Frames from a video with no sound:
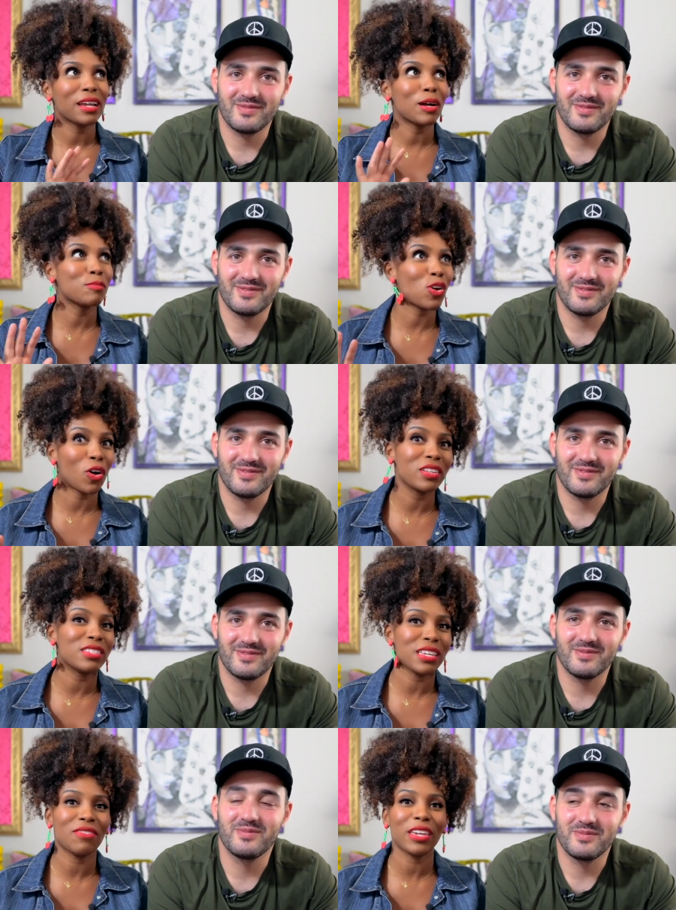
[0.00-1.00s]
Speaker 1: comes on the
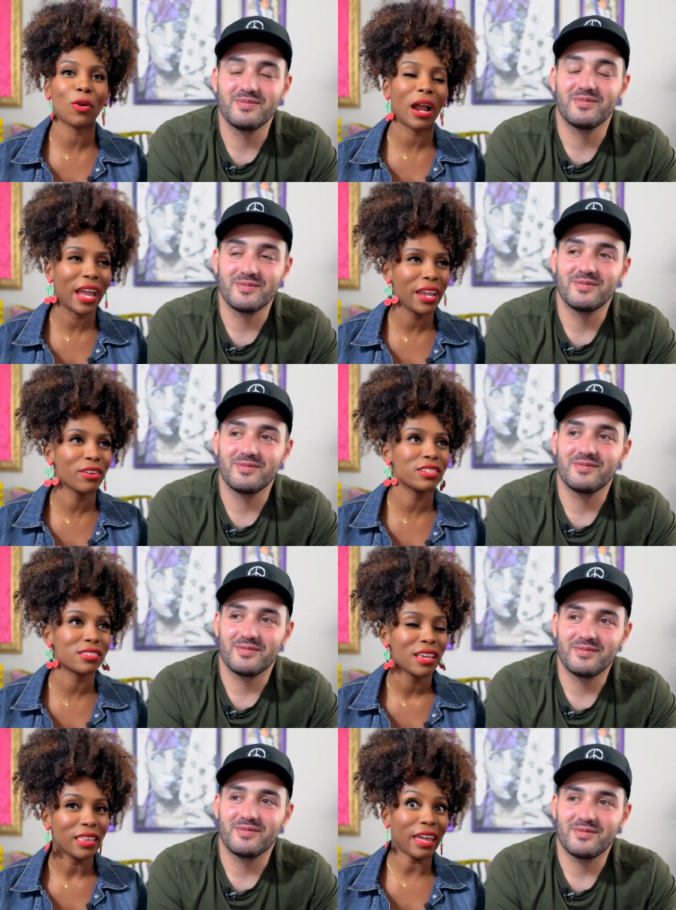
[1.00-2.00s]
TV or I hear just,
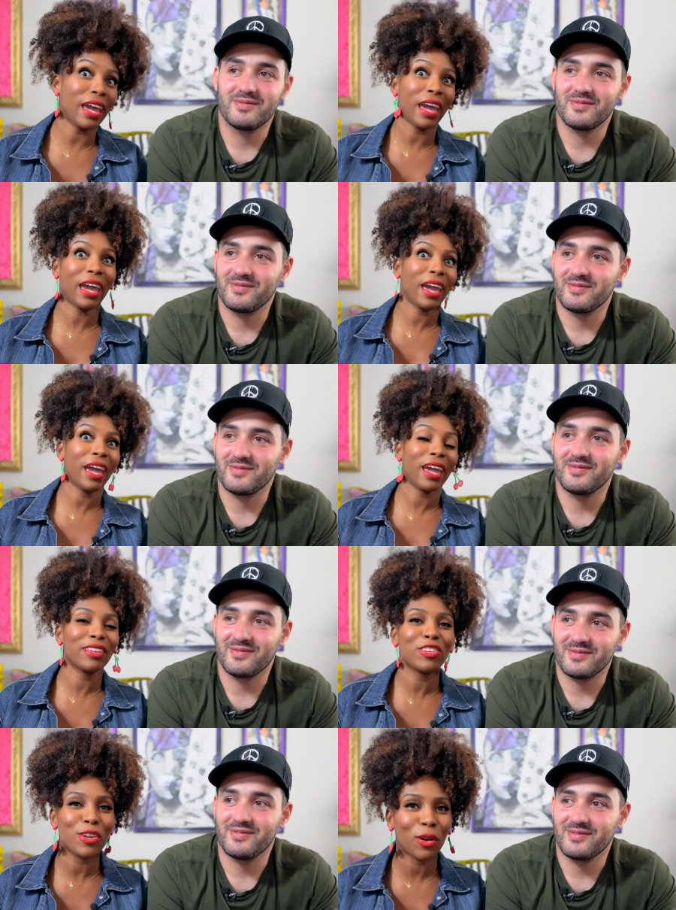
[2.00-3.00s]
ah,
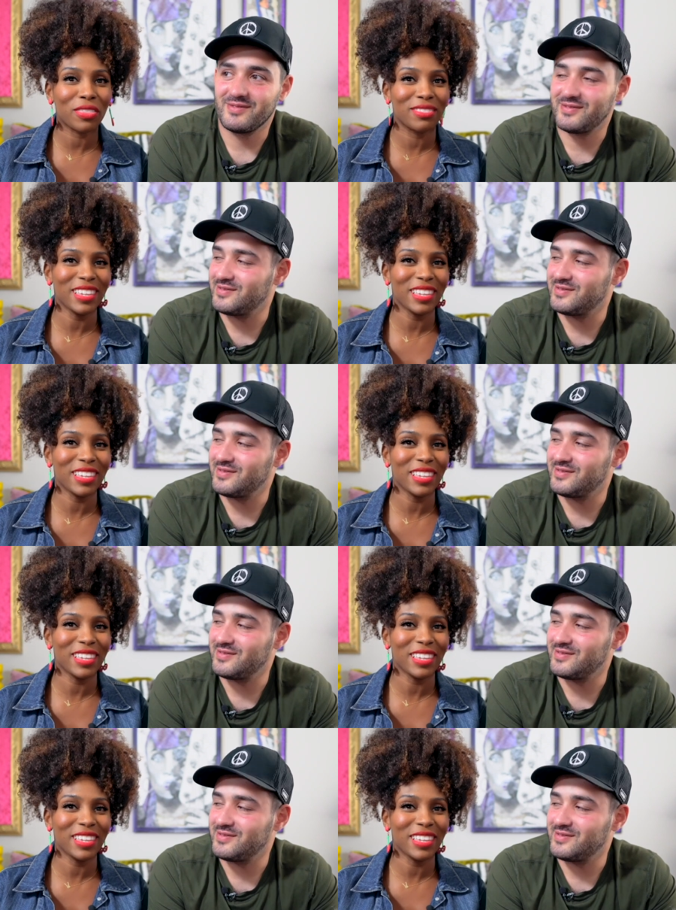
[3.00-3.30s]
you know,